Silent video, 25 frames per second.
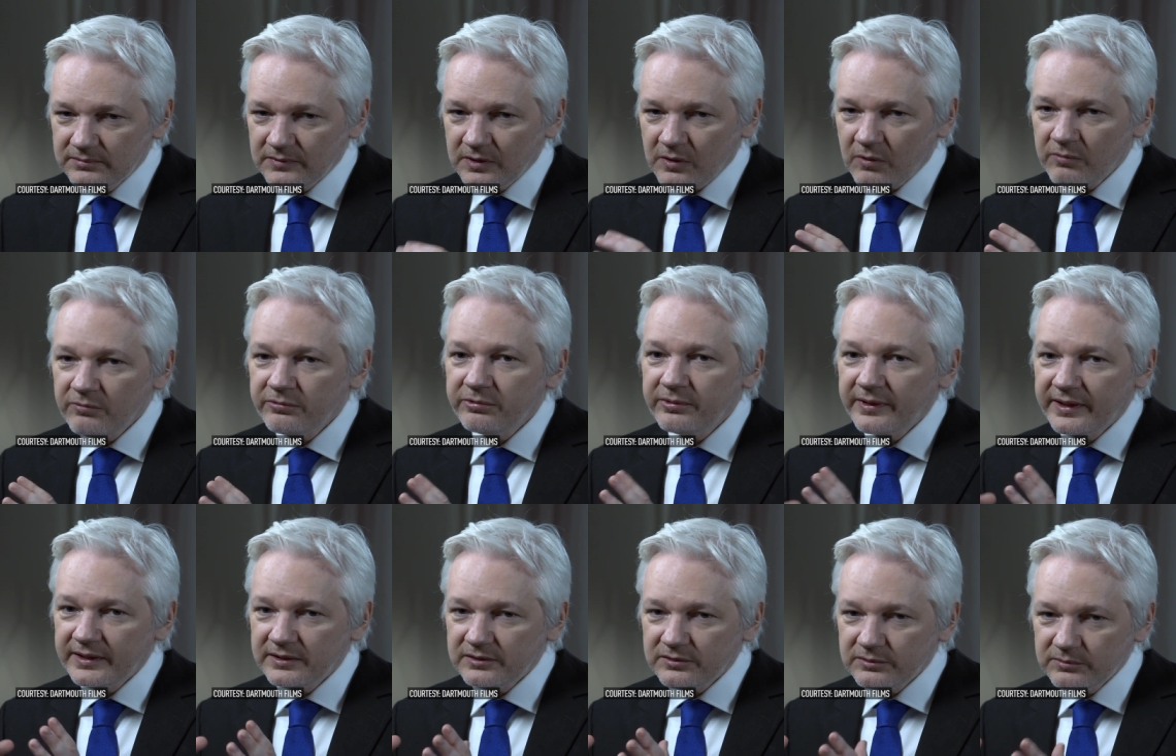
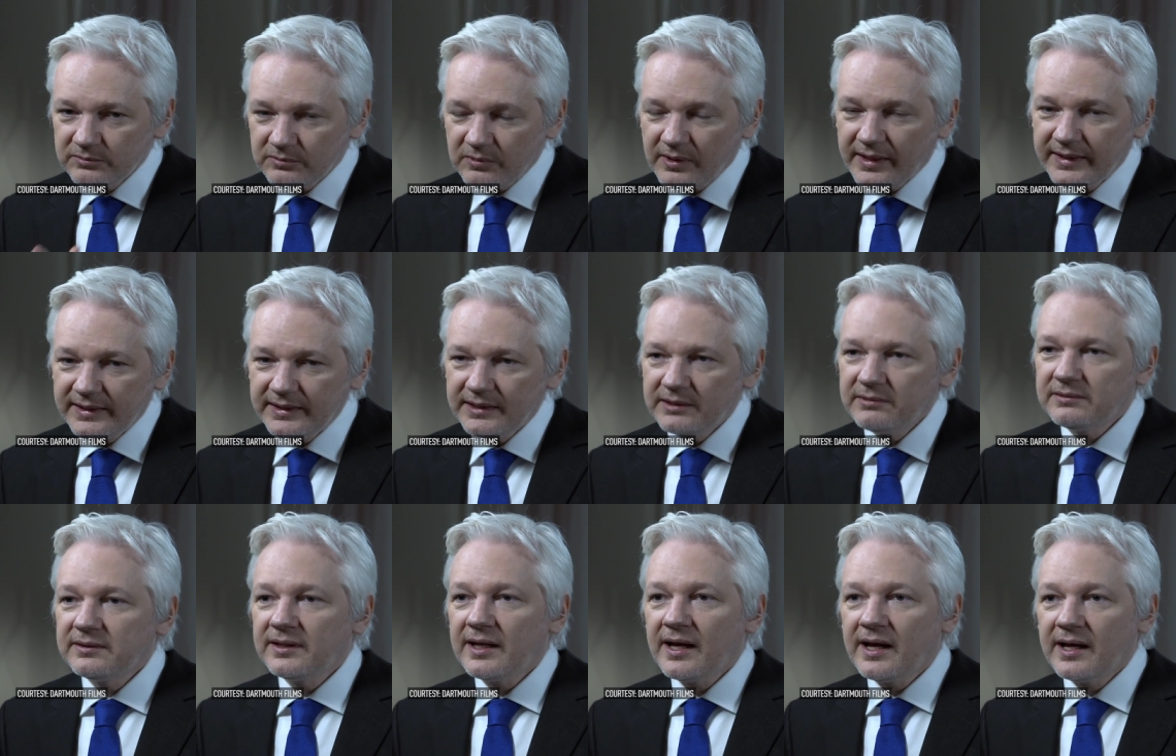conflict right
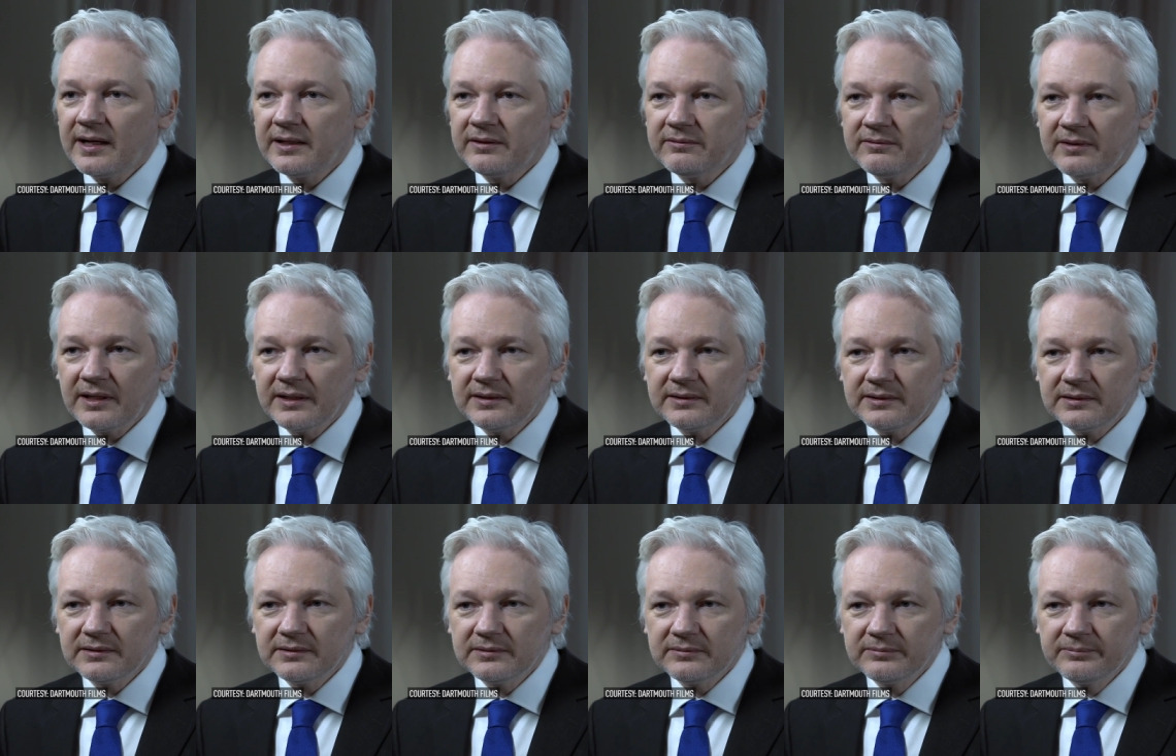here in the heart of
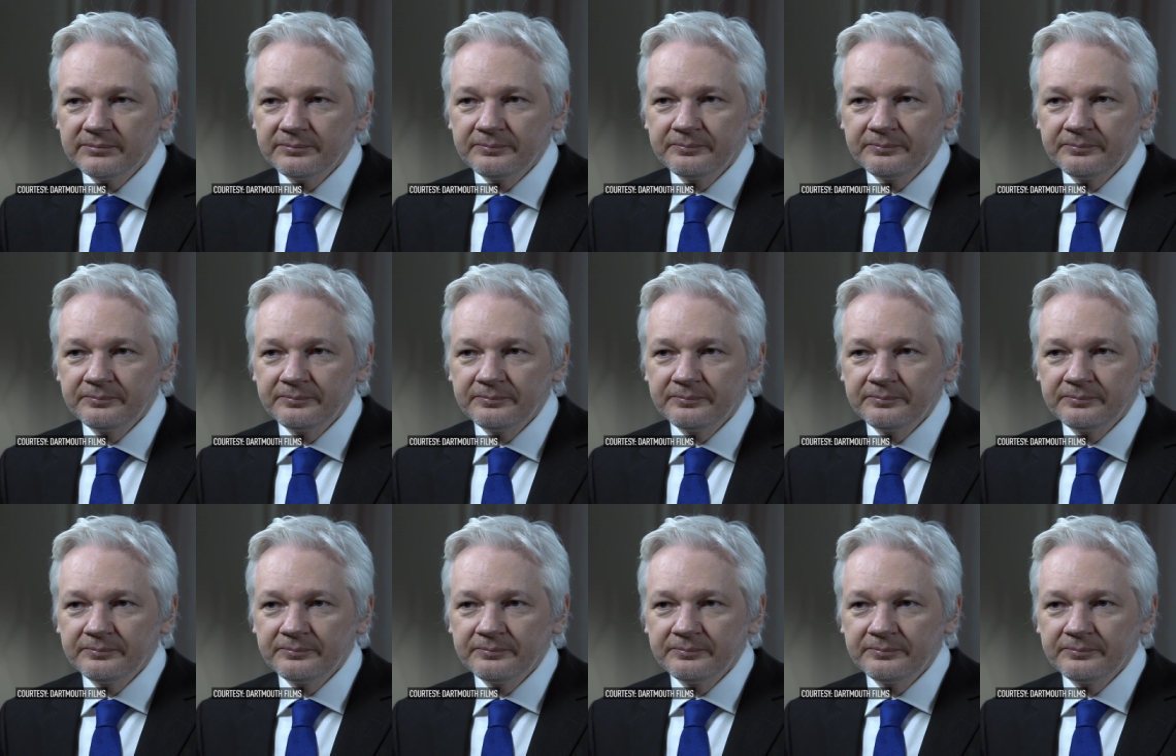London